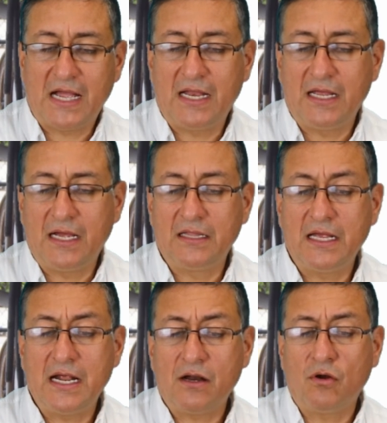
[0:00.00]
and uh,
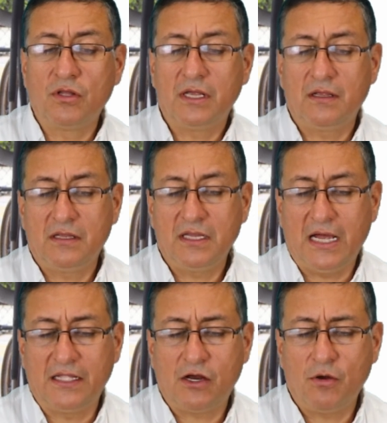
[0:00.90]
there are other,
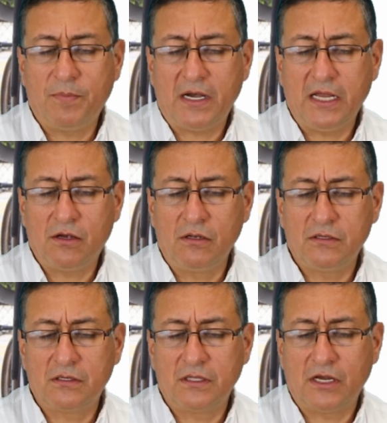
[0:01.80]
yeah, the copper nickels,